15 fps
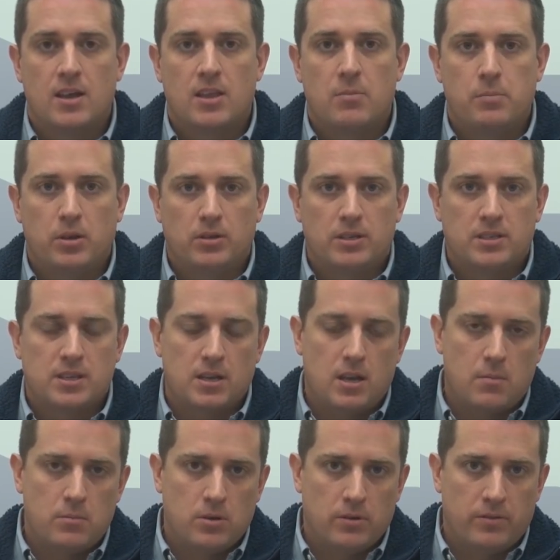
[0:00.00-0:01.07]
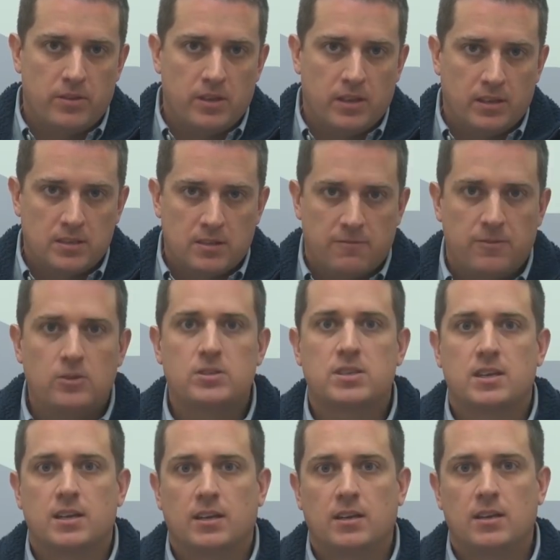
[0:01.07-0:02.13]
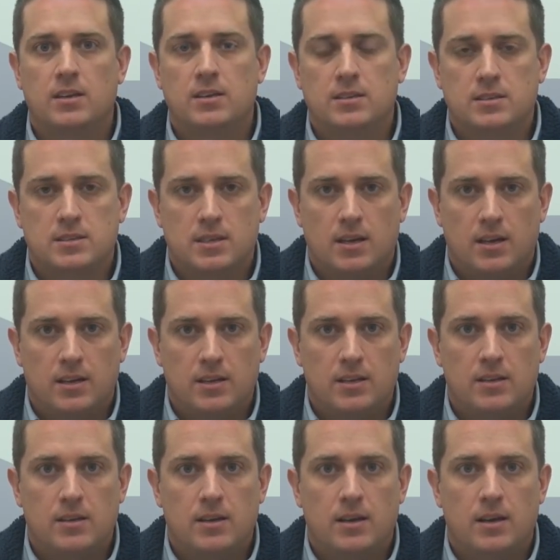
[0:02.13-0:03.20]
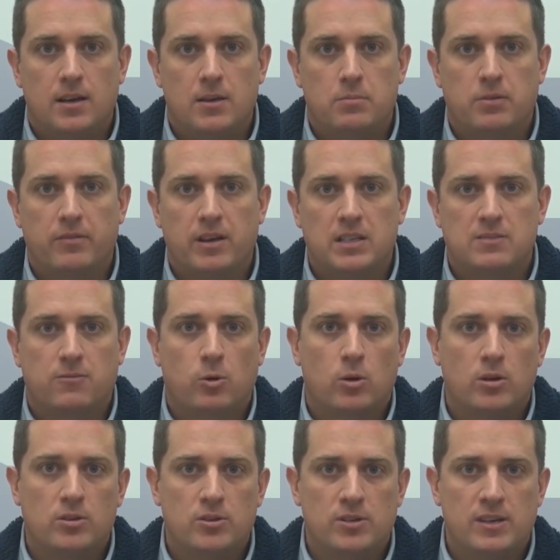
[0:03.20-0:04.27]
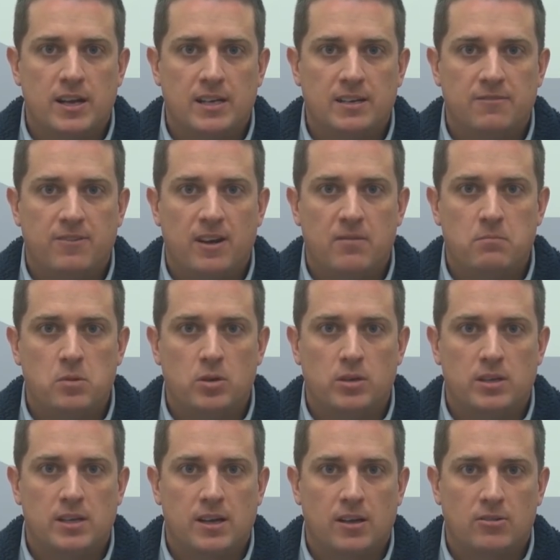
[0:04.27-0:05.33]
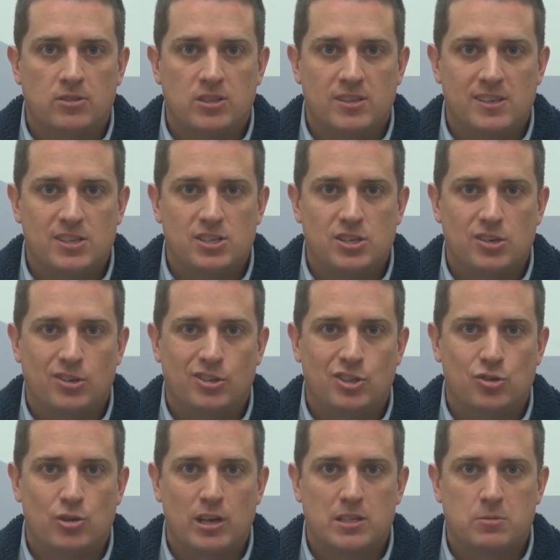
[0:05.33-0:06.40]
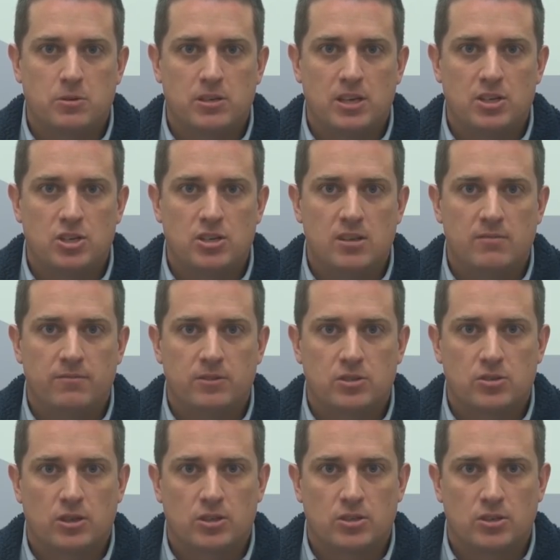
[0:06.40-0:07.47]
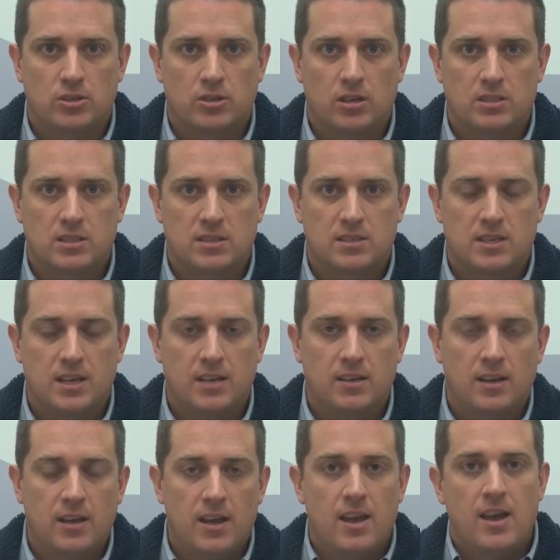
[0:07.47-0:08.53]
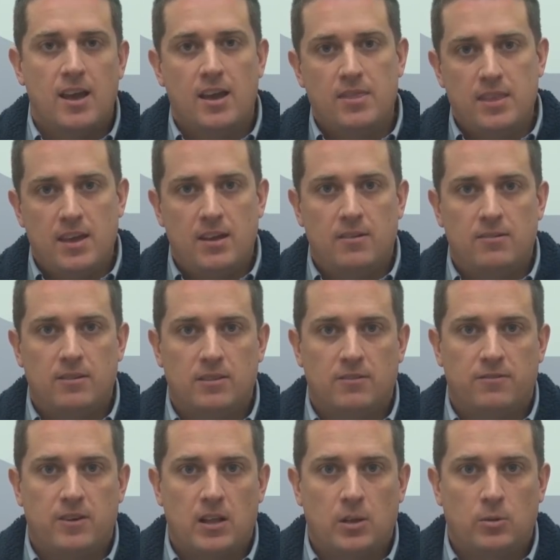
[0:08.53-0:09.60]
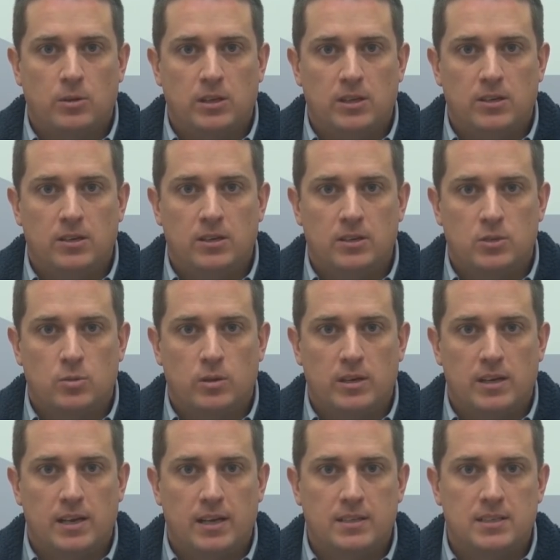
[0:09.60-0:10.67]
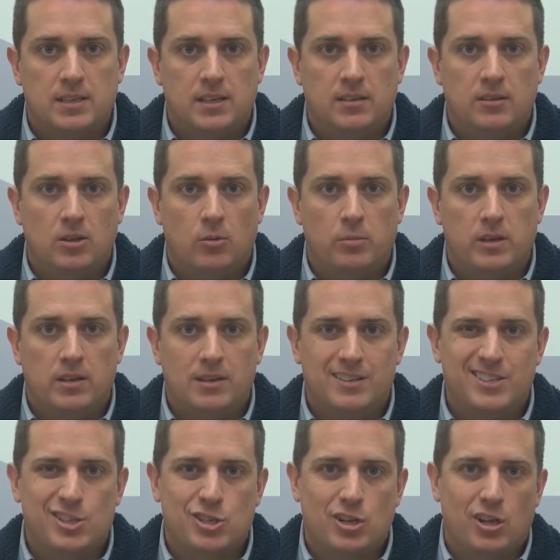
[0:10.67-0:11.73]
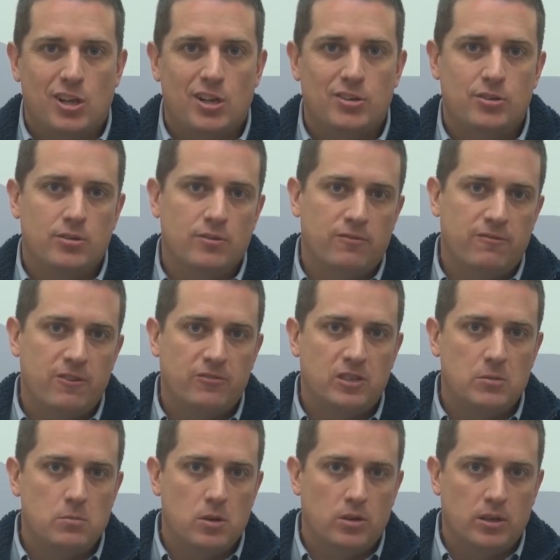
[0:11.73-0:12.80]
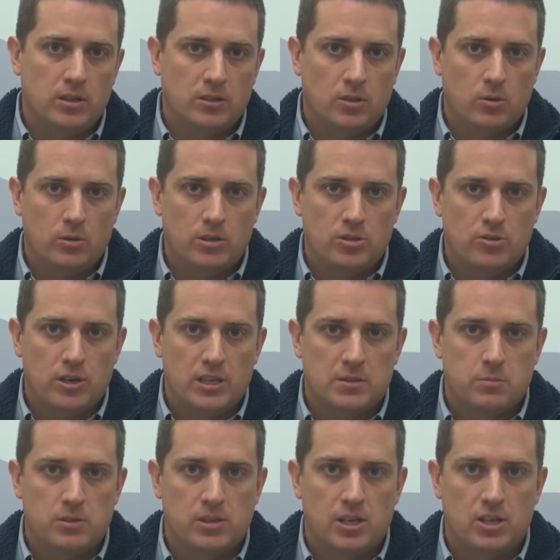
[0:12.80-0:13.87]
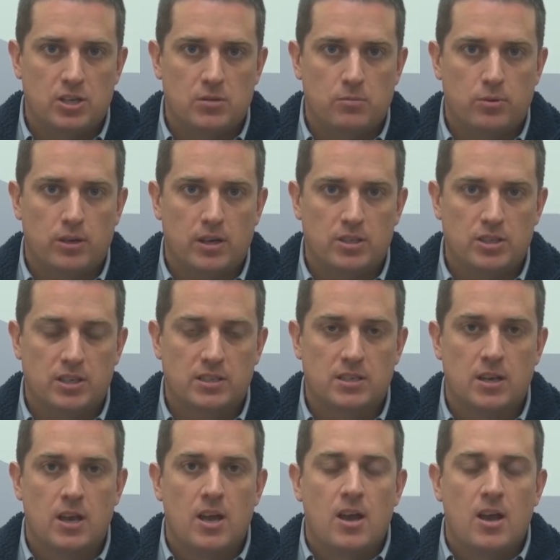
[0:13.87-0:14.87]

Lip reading: The bill does a number of things. The first thing is it provides $495 million this year to transportation infrastructure across the state. And then the following year, in 2019, there'll be an additional $150 million going to transportation projects.